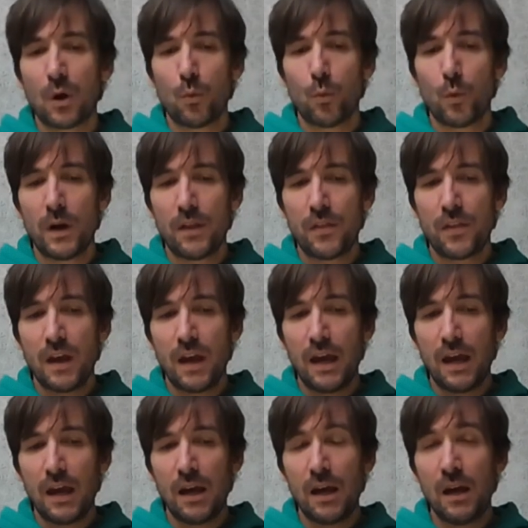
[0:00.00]

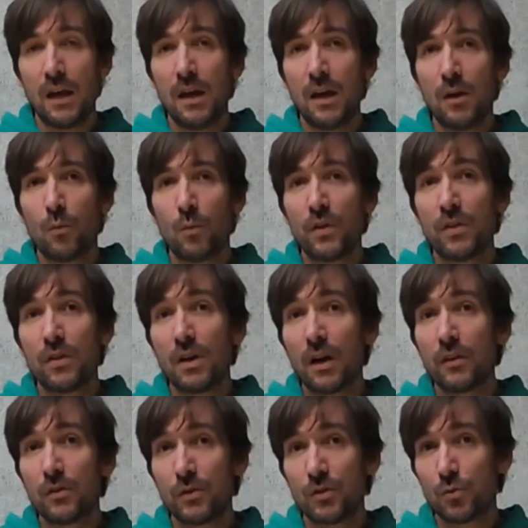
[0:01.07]
with
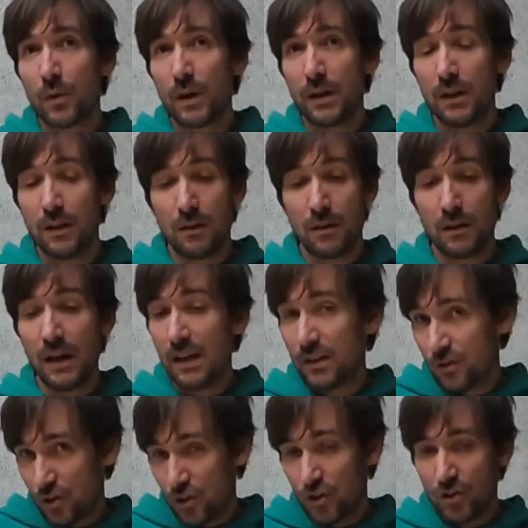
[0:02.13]
another
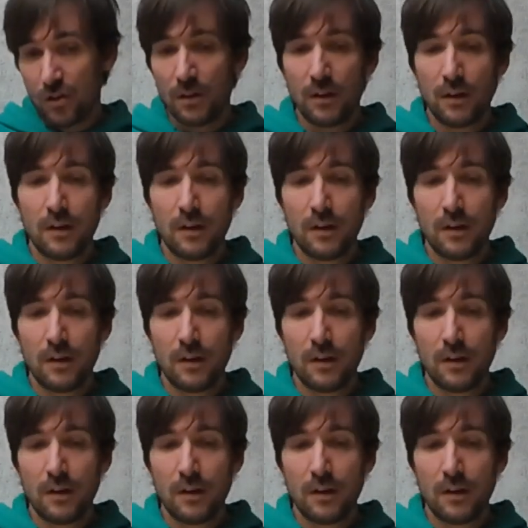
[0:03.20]
20-inch